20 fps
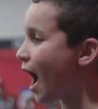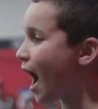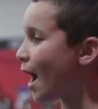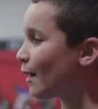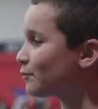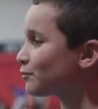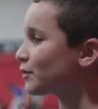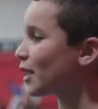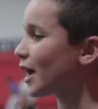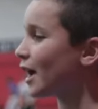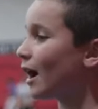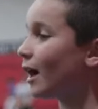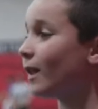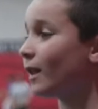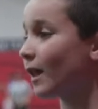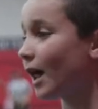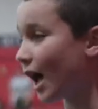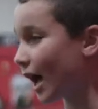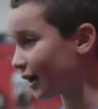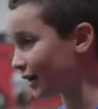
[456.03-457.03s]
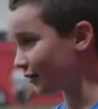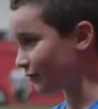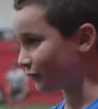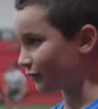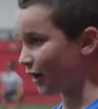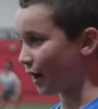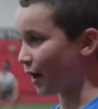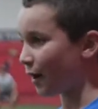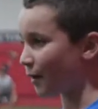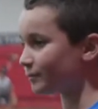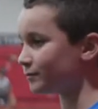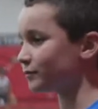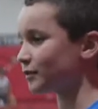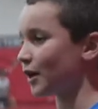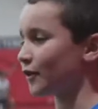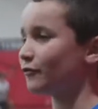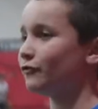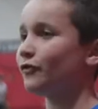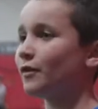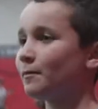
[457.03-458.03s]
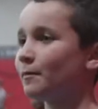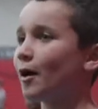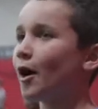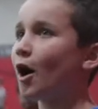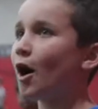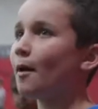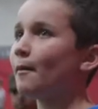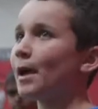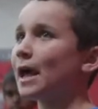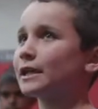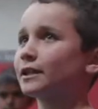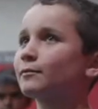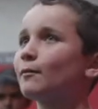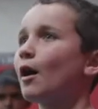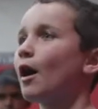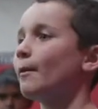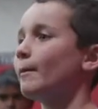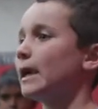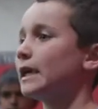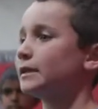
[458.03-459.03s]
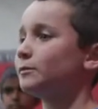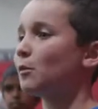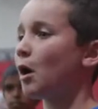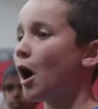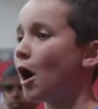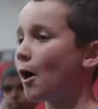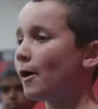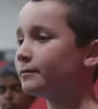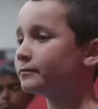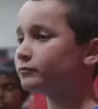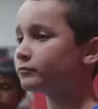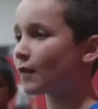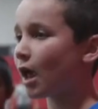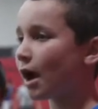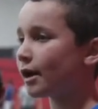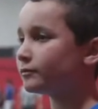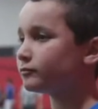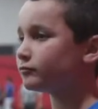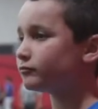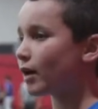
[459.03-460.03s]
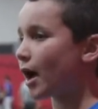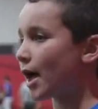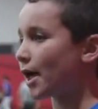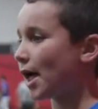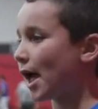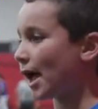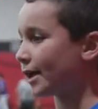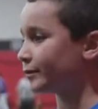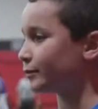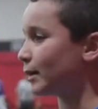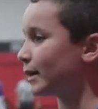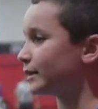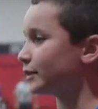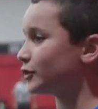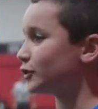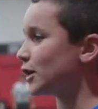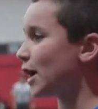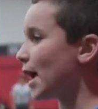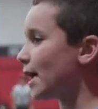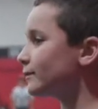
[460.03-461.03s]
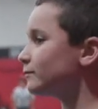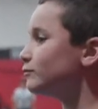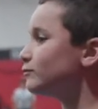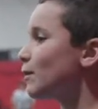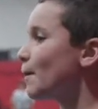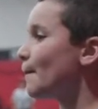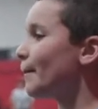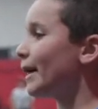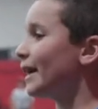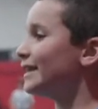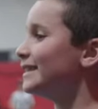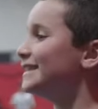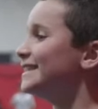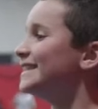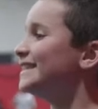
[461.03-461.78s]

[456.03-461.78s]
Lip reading: I play a lot of them, like football, basketball, baseball. That's basically it. But